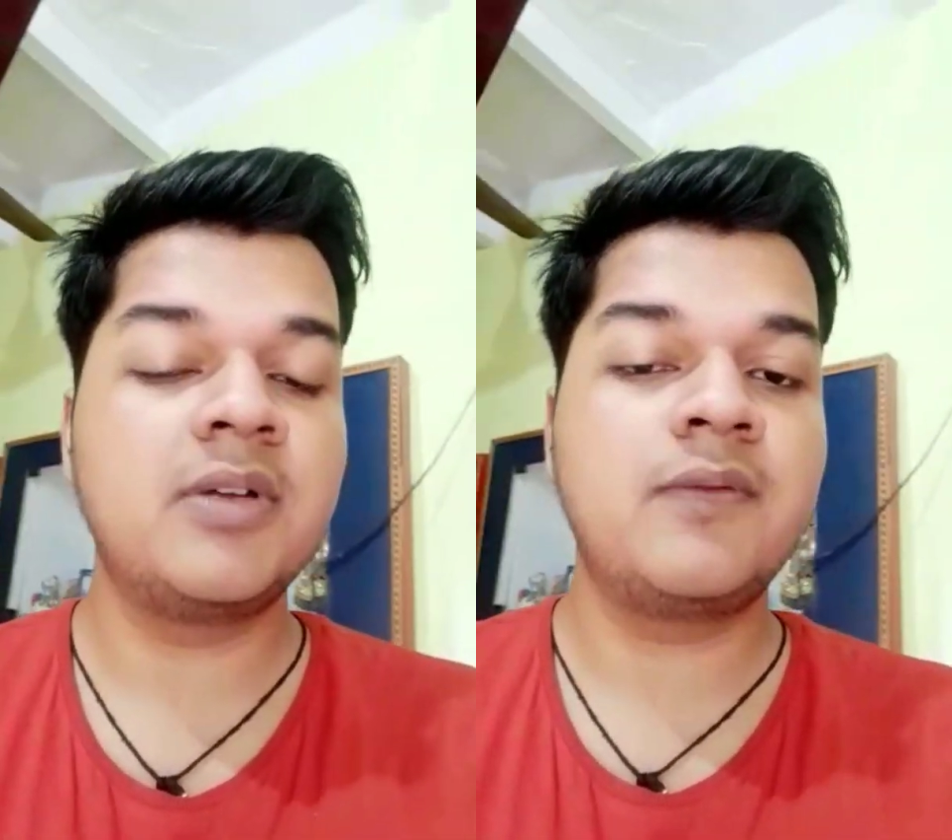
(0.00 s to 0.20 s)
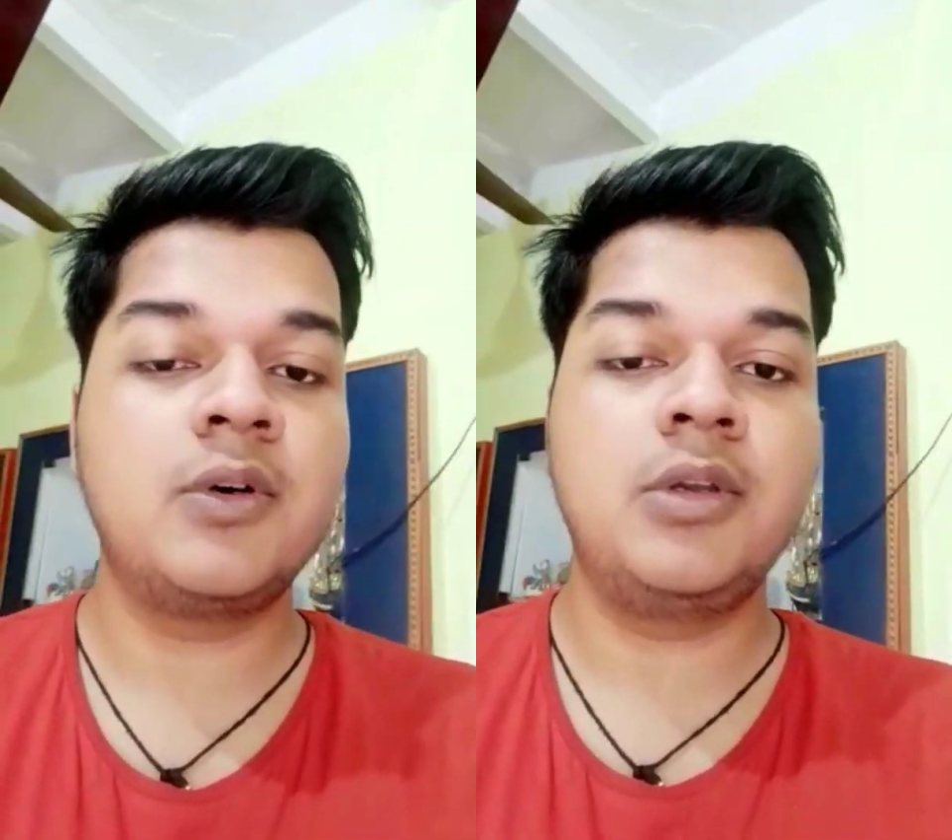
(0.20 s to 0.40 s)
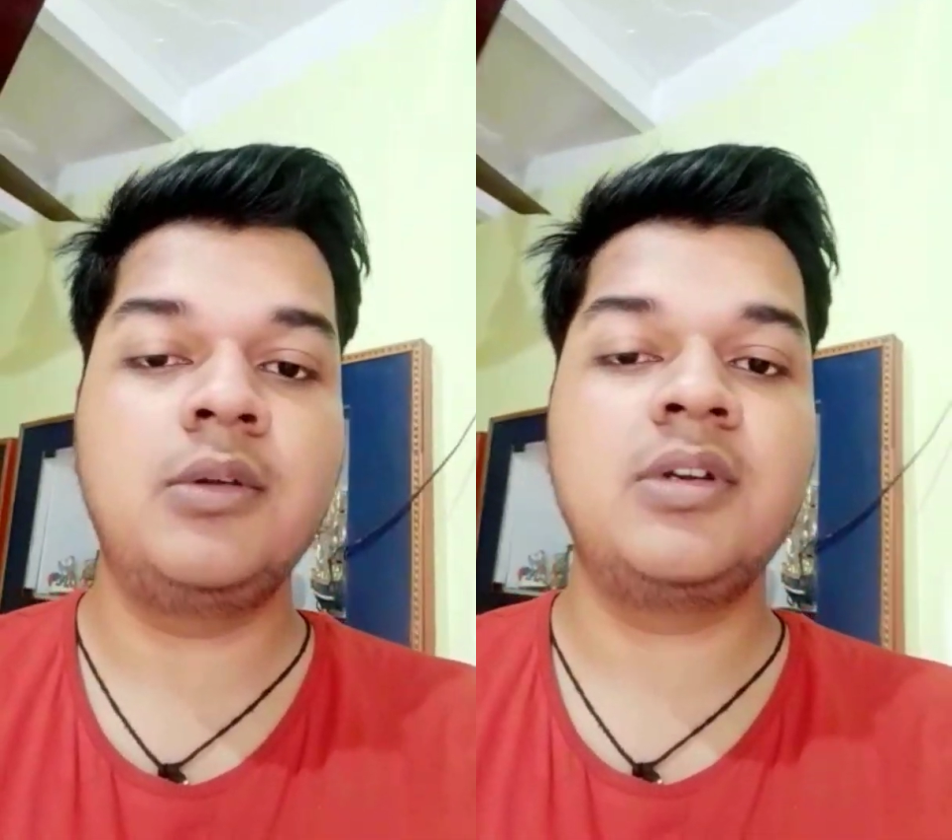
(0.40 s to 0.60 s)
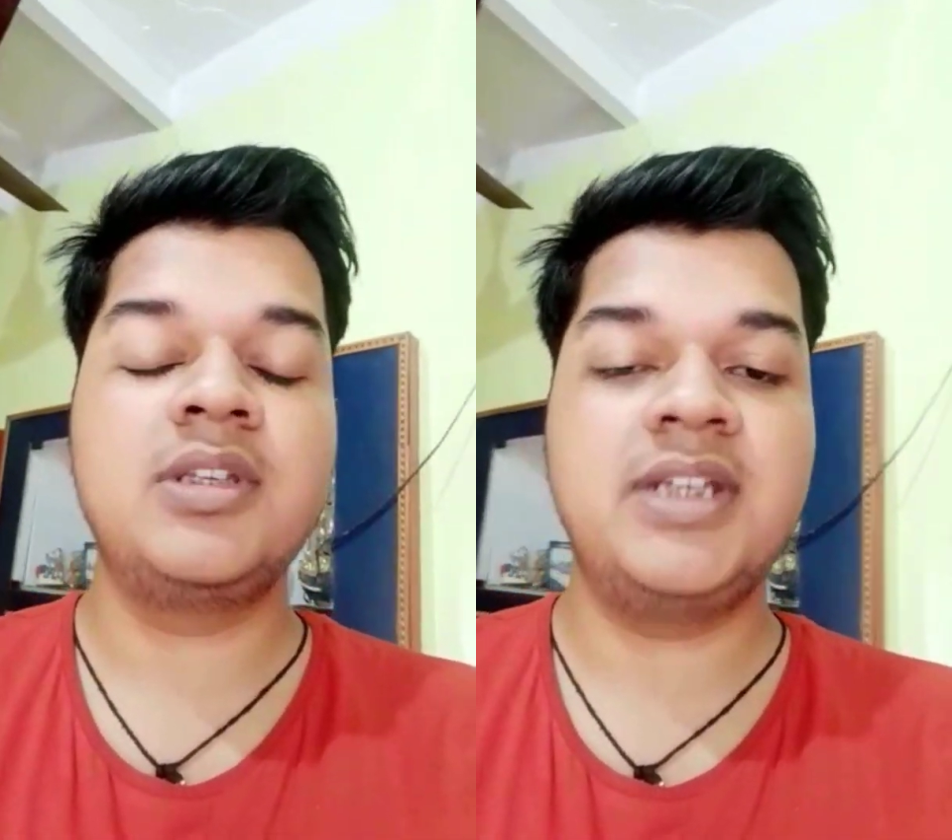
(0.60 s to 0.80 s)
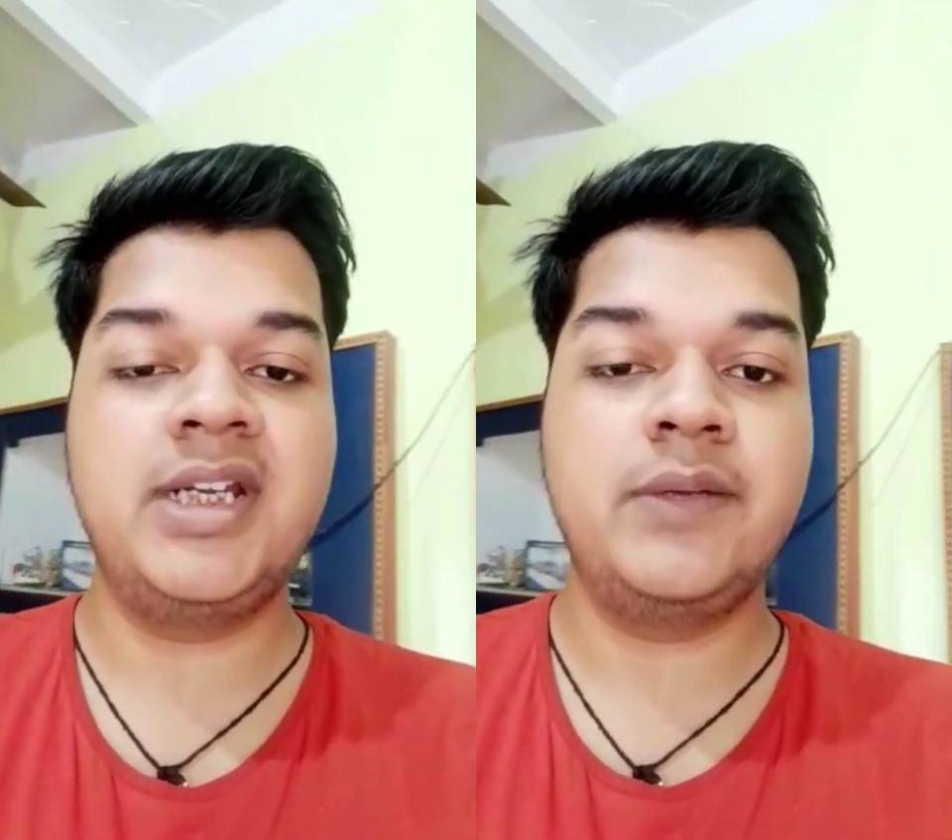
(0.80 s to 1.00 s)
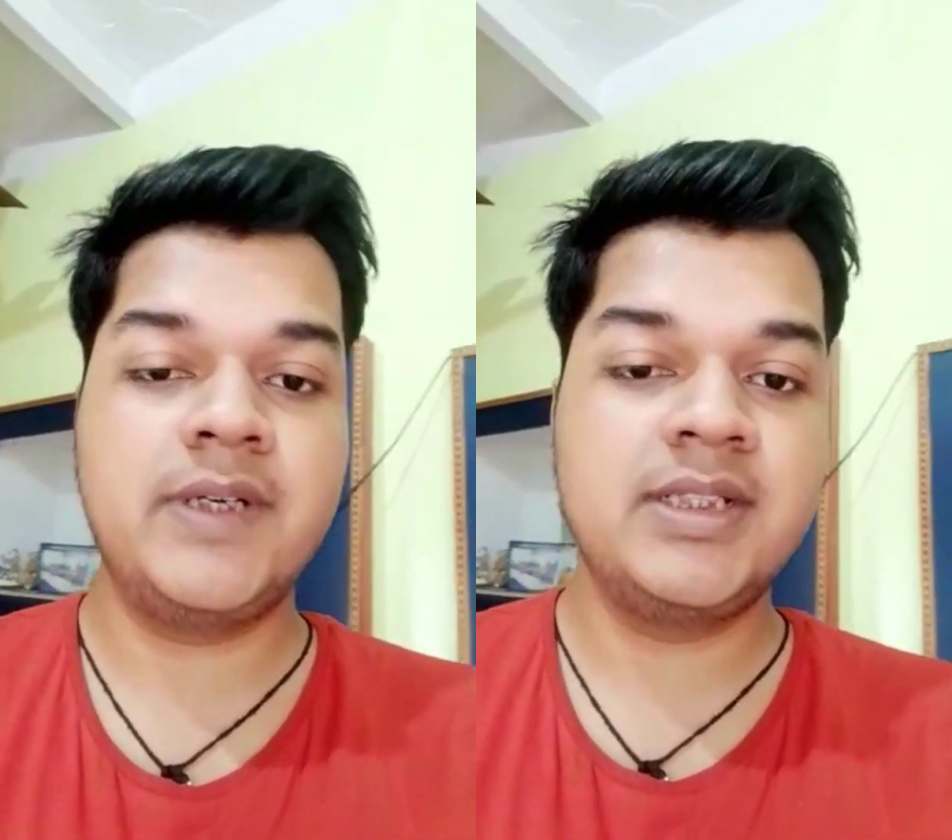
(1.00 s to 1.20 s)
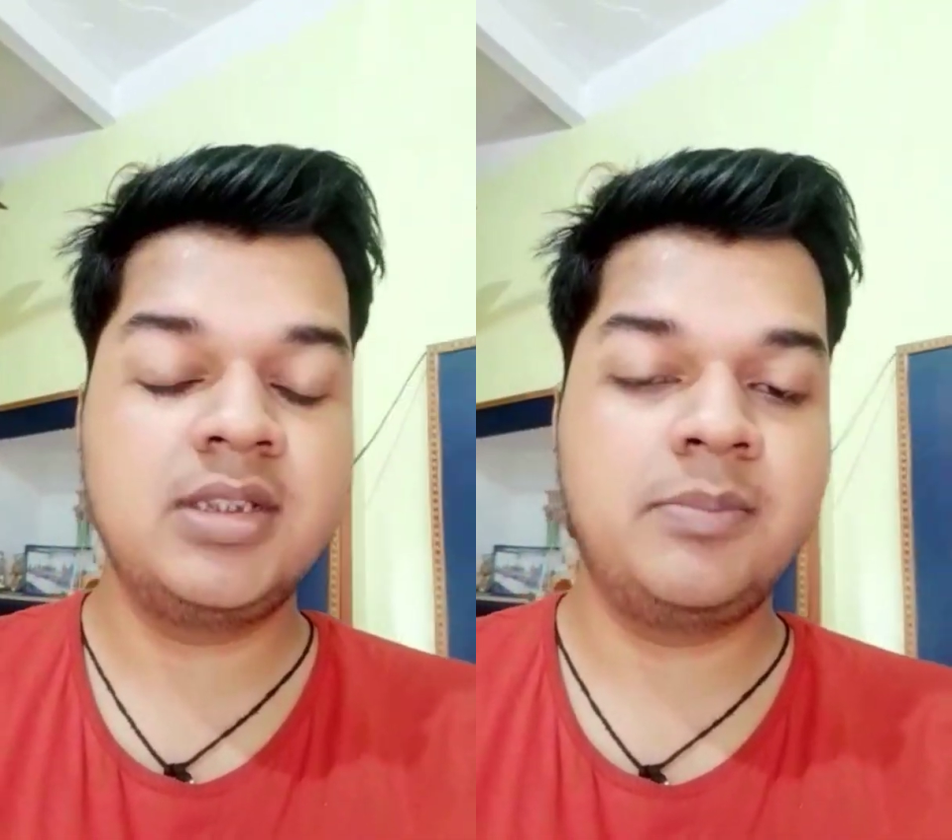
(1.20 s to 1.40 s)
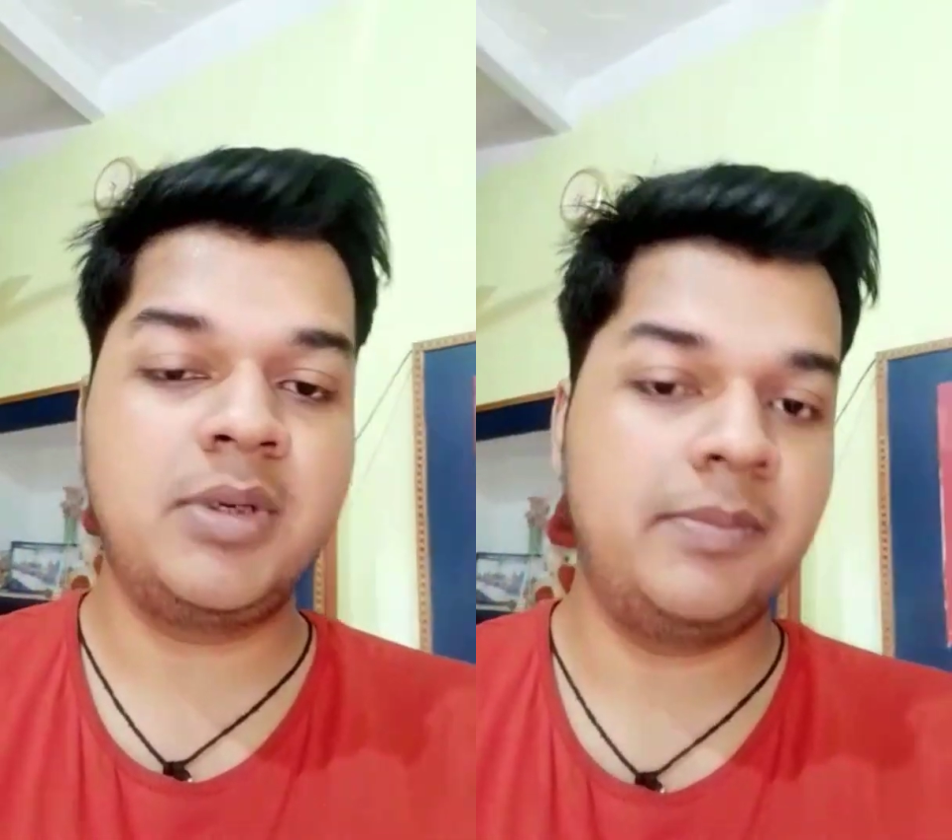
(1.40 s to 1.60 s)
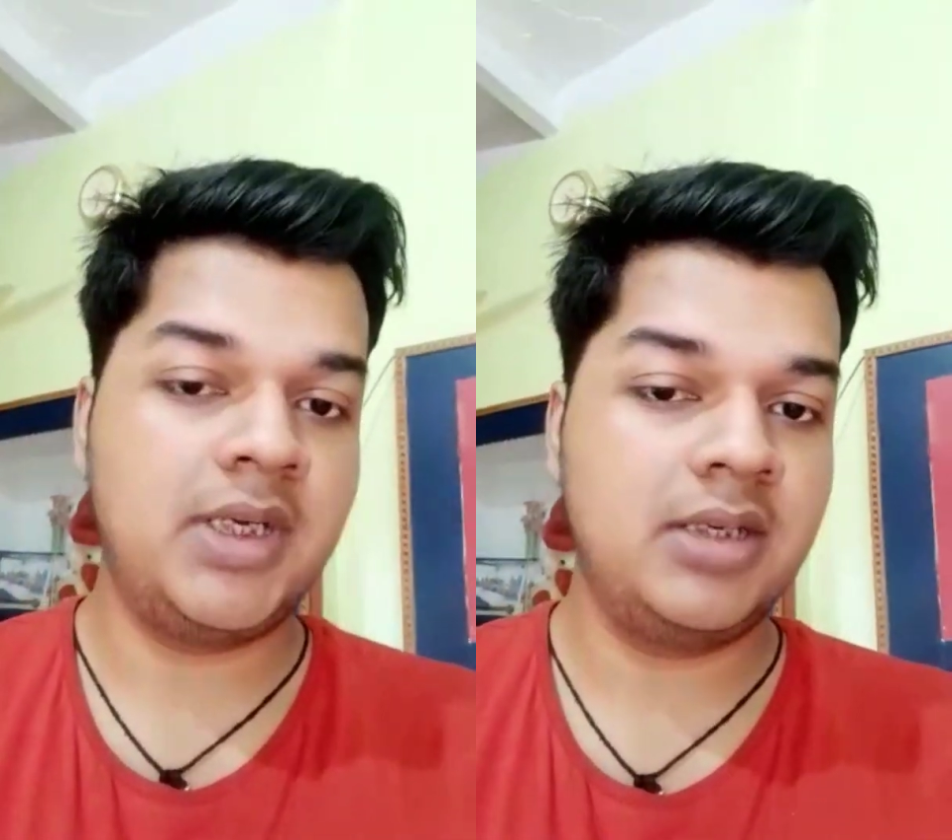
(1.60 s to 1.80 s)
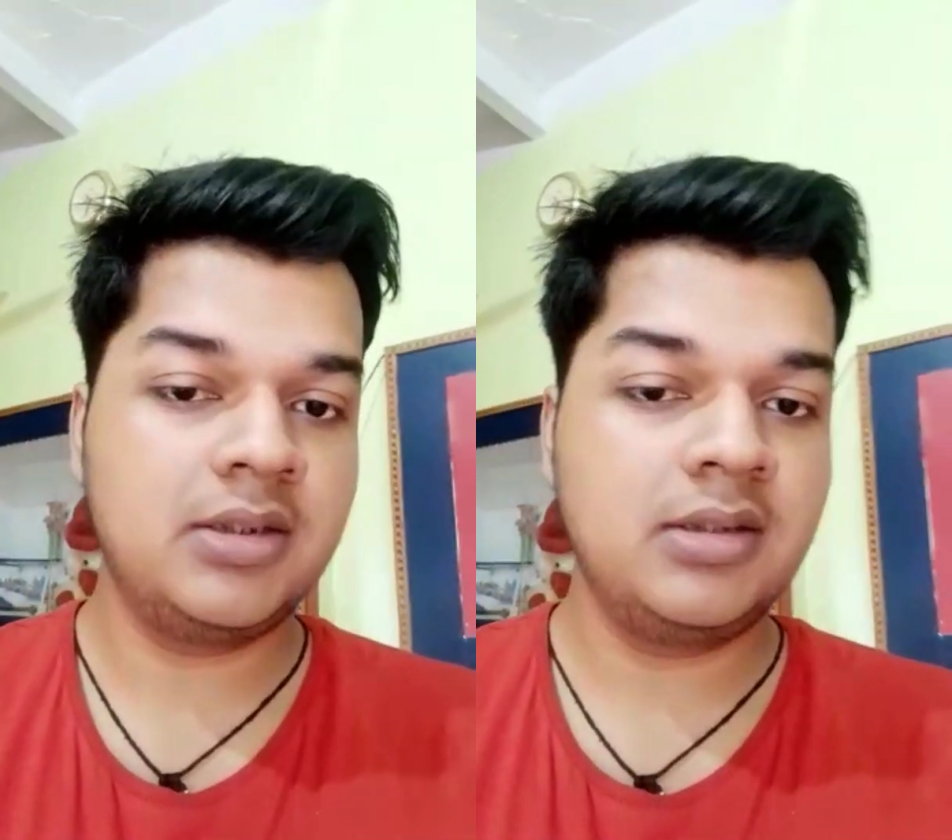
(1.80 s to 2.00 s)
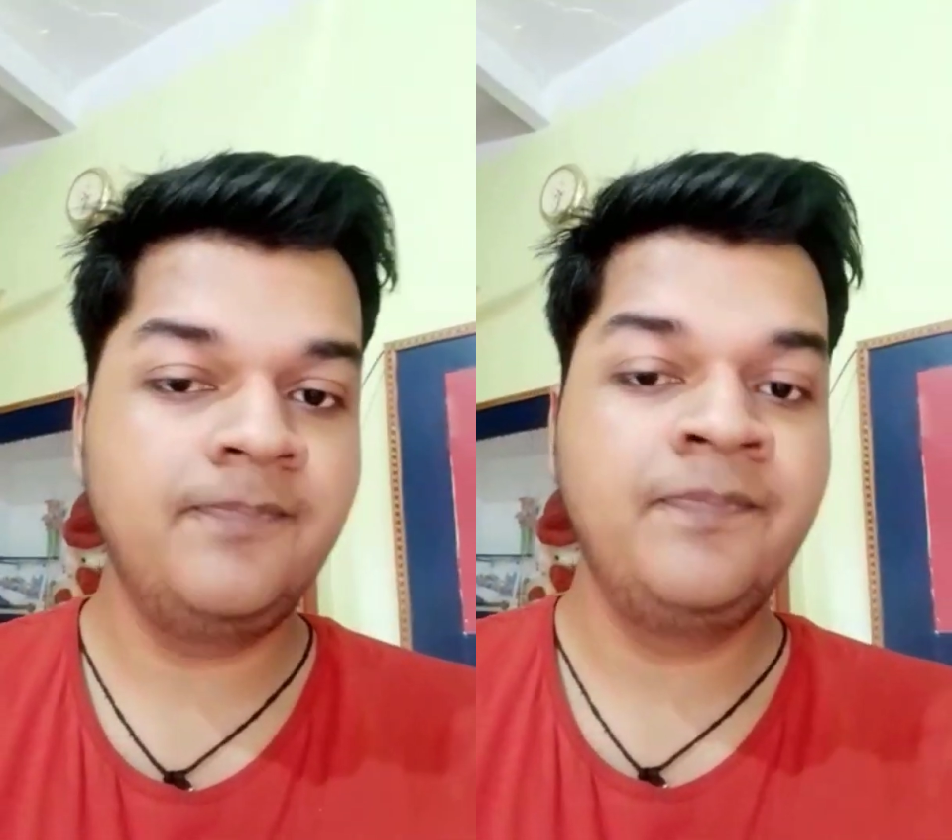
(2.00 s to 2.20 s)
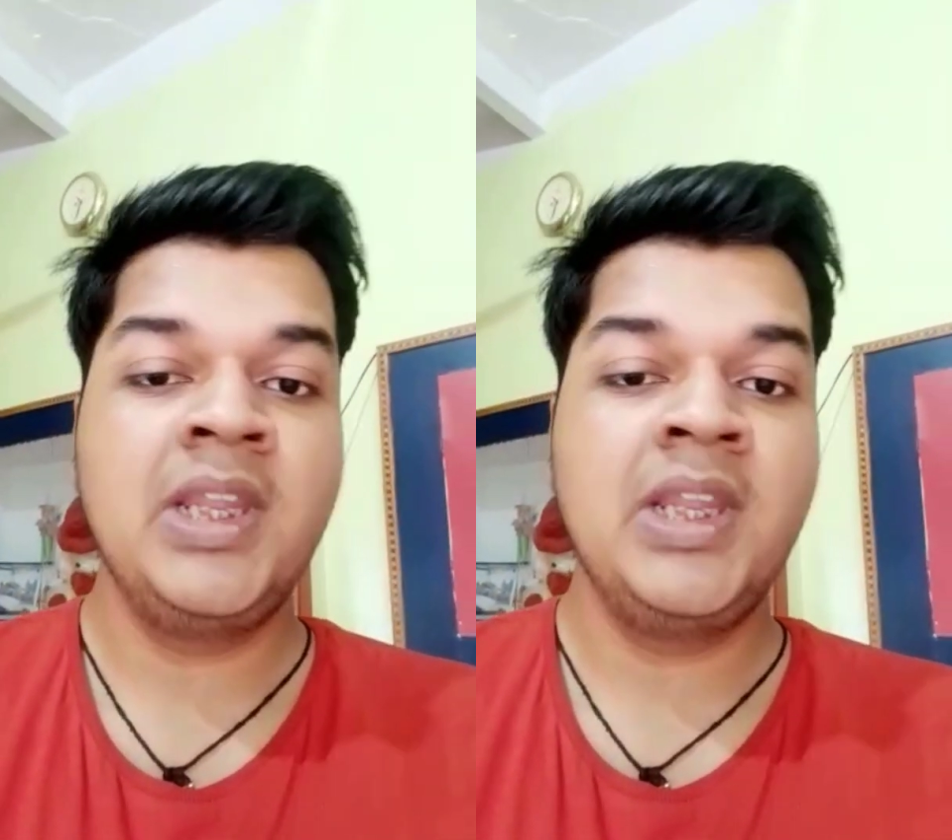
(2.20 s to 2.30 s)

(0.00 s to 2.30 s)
for your J-Advance preparation.